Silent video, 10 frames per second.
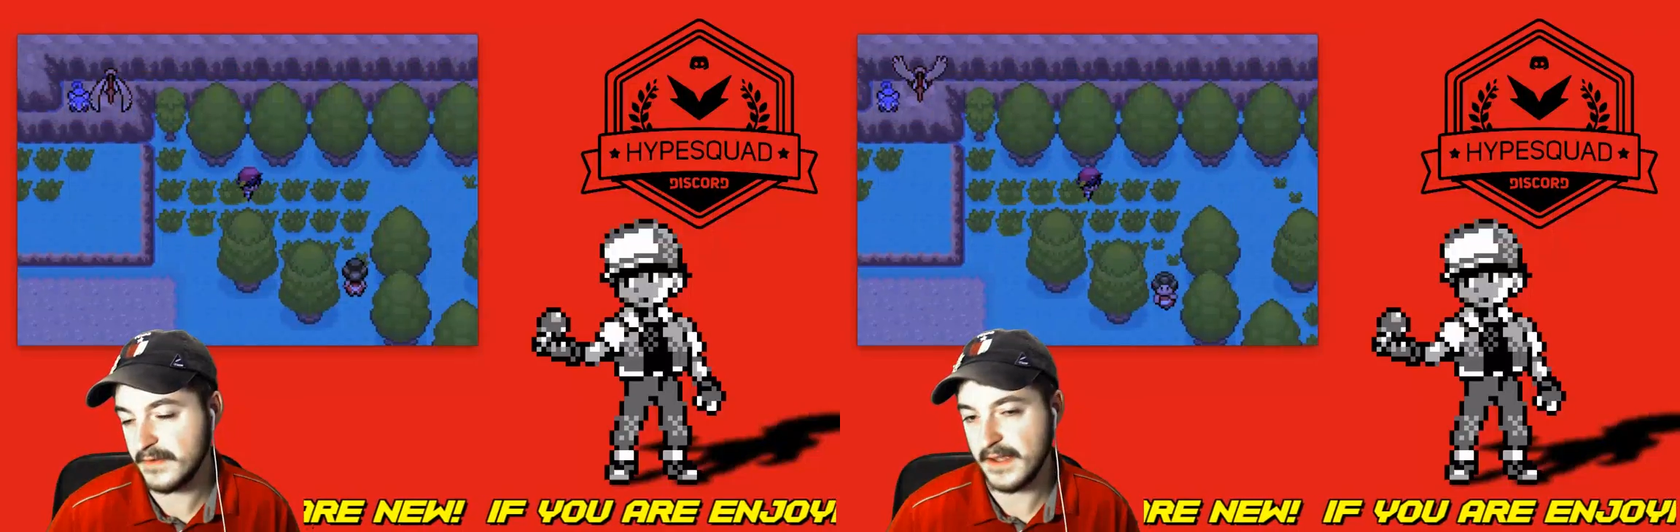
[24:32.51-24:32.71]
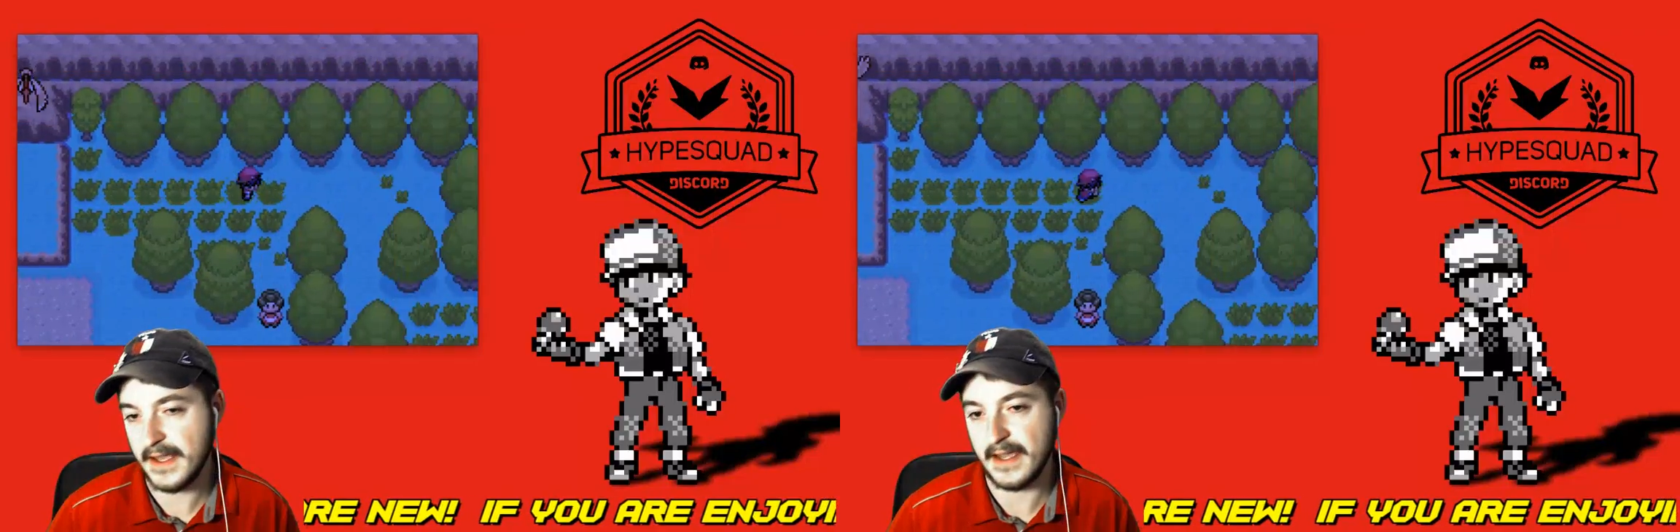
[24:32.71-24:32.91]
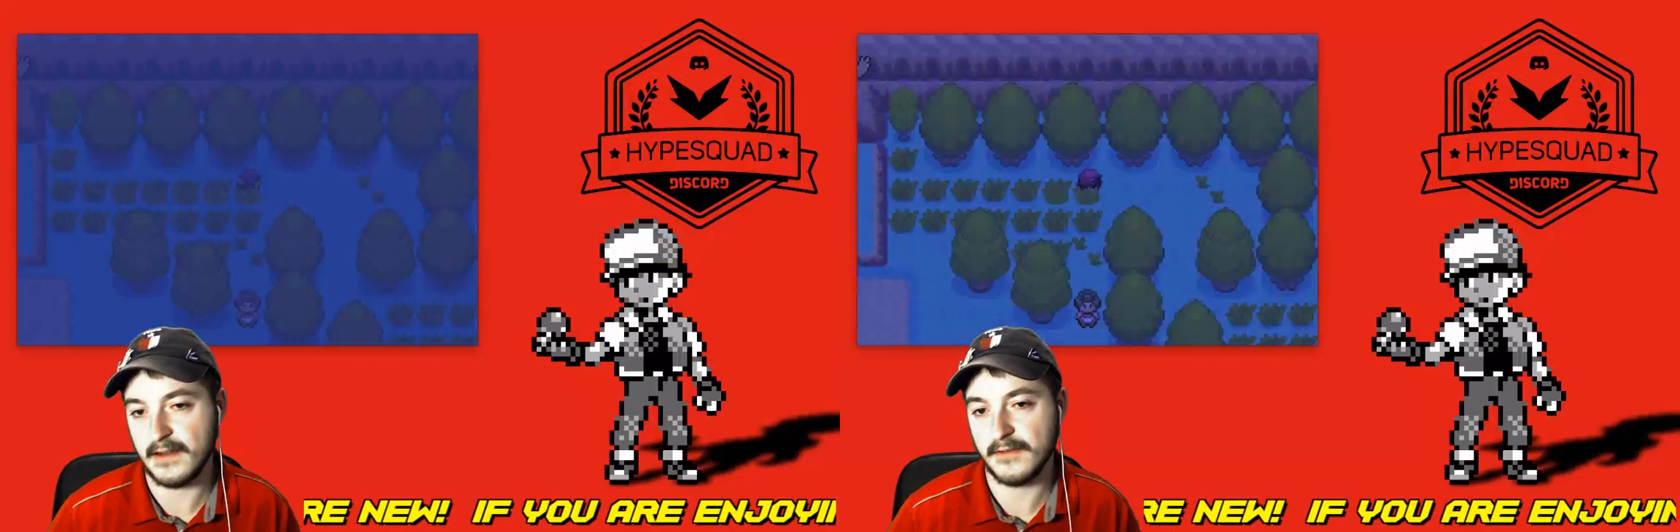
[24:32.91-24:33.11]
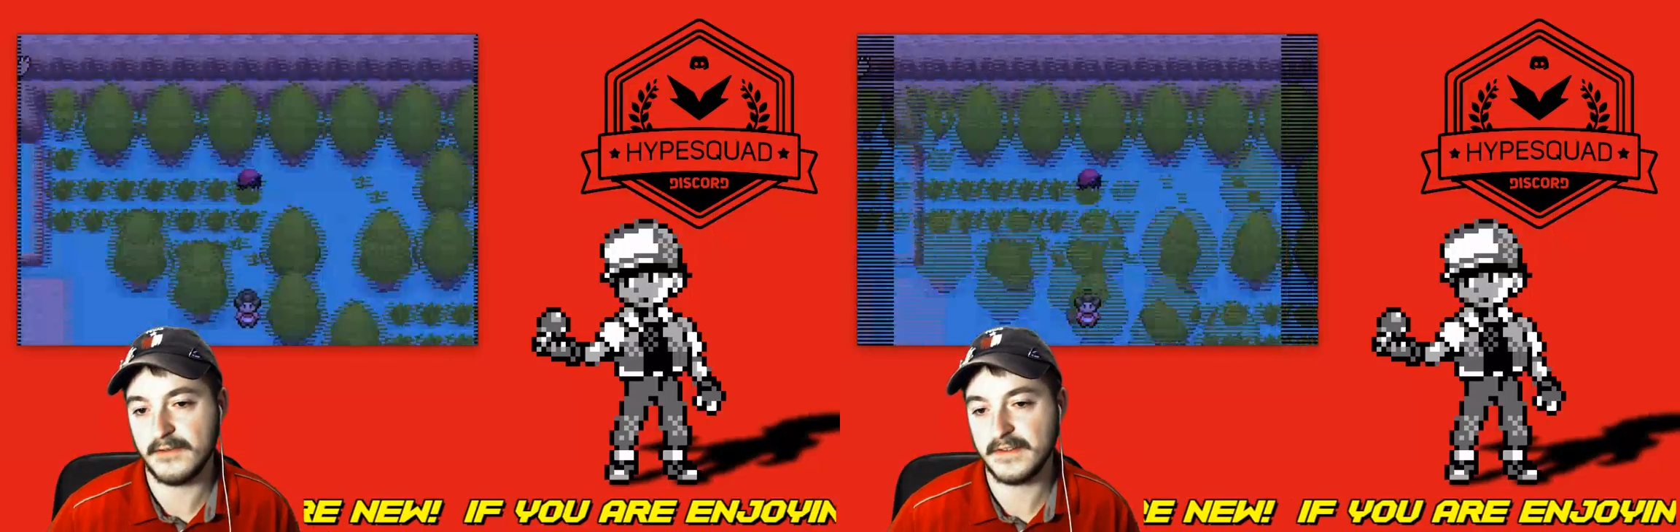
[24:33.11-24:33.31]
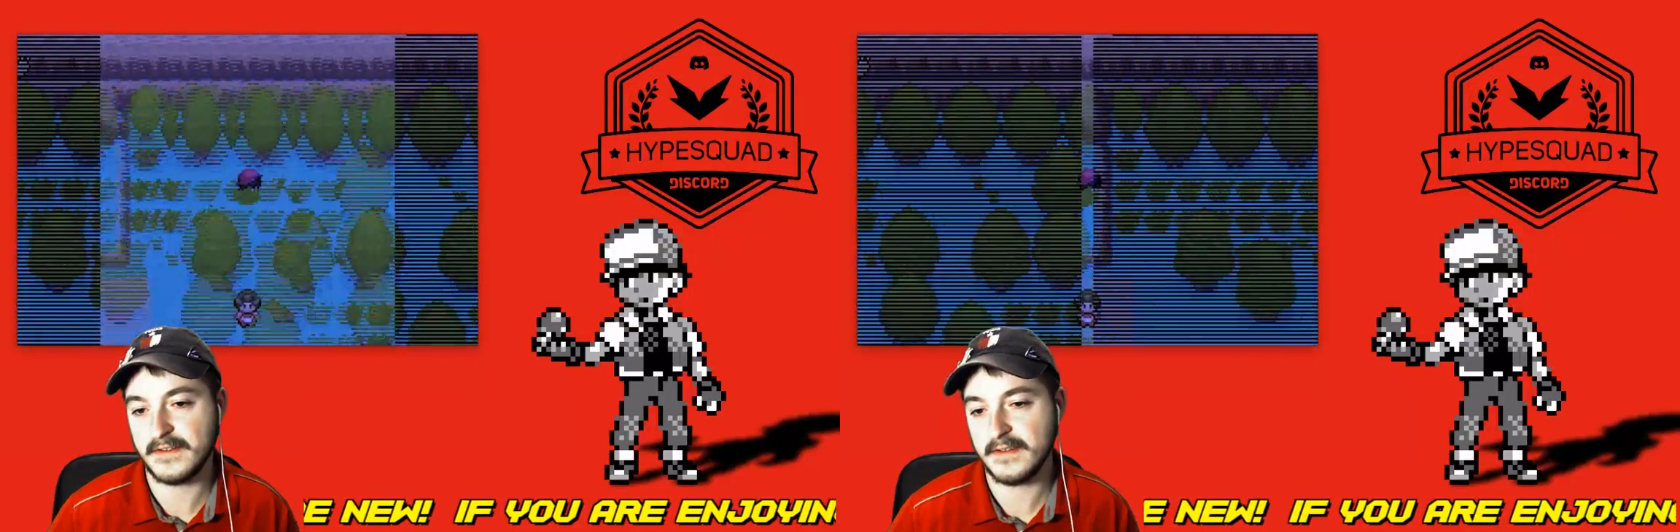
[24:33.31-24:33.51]

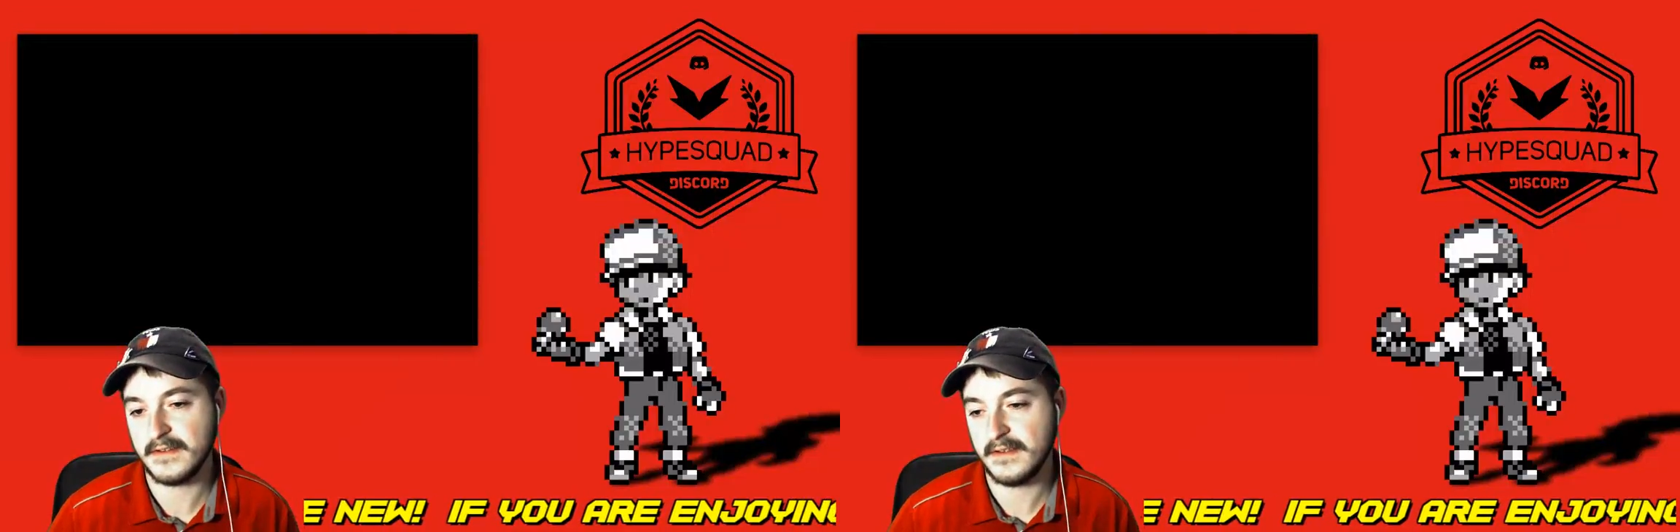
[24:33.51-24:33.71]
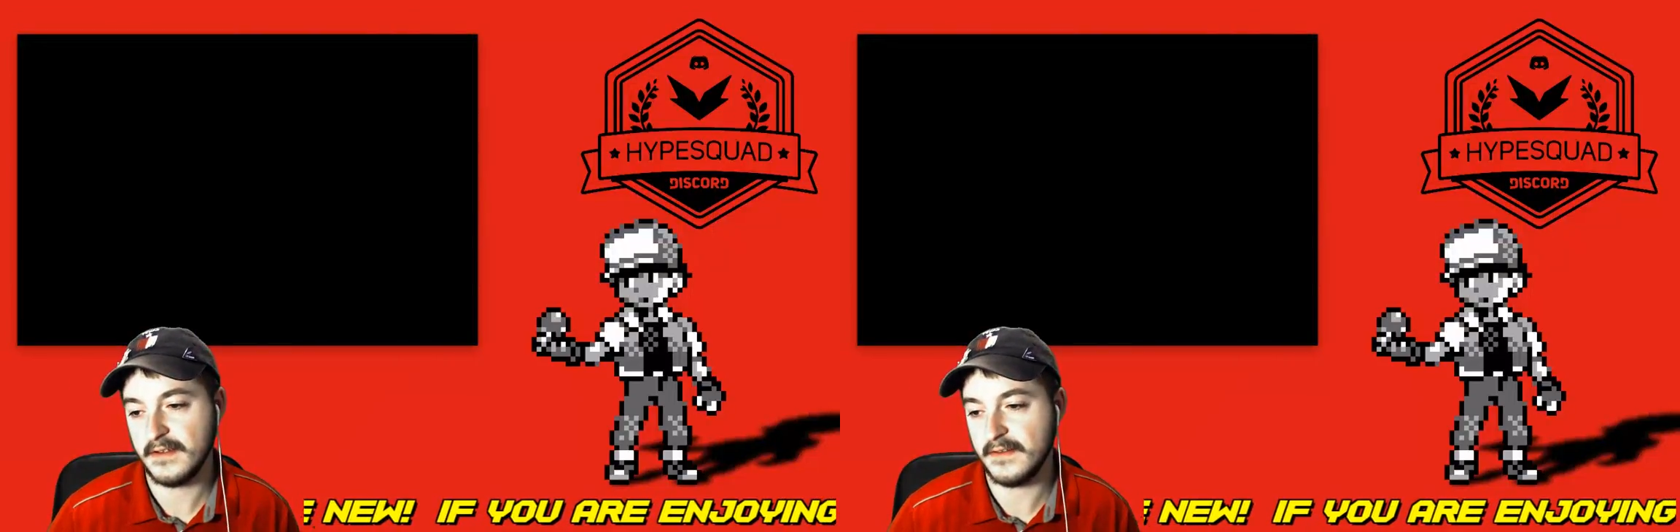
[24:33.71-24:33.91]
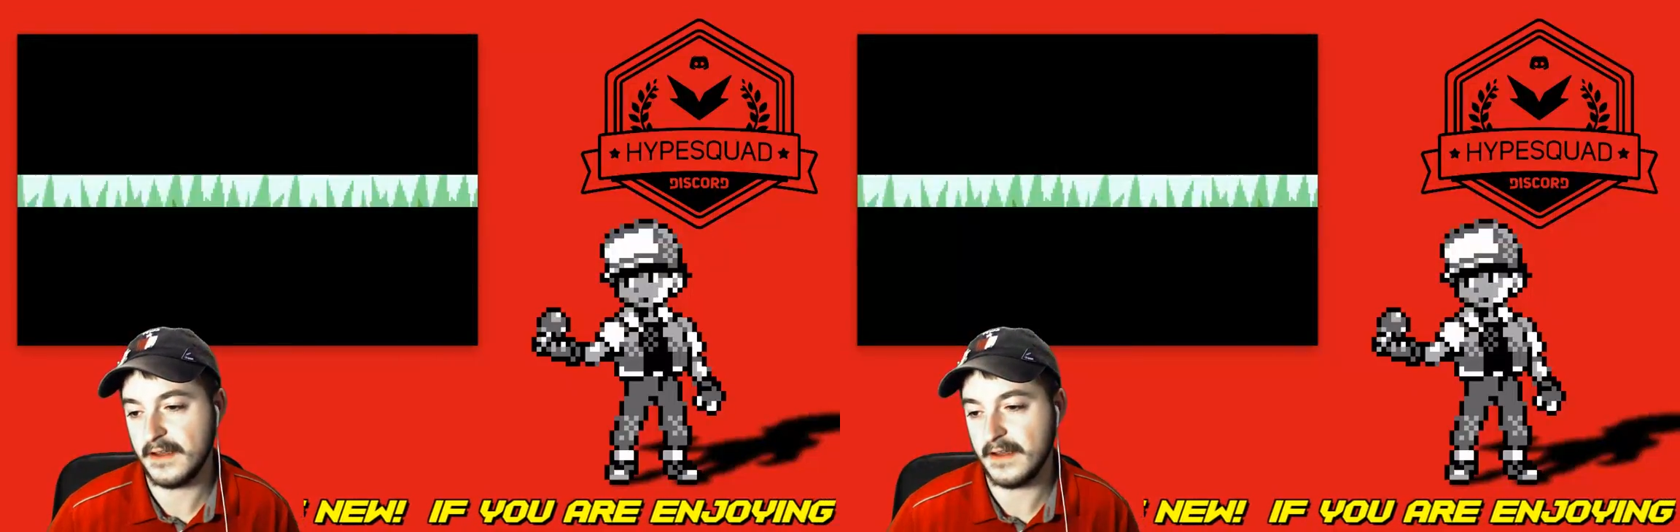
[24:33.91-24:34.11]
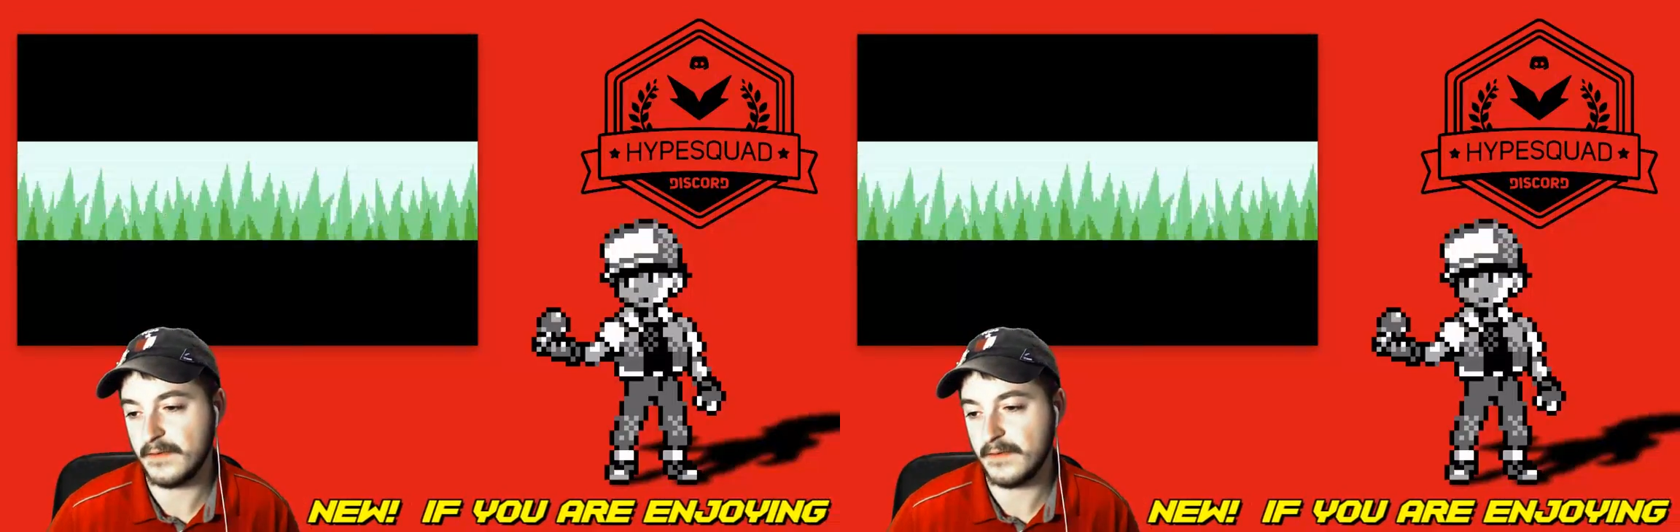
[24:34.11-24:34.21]
house? Is that what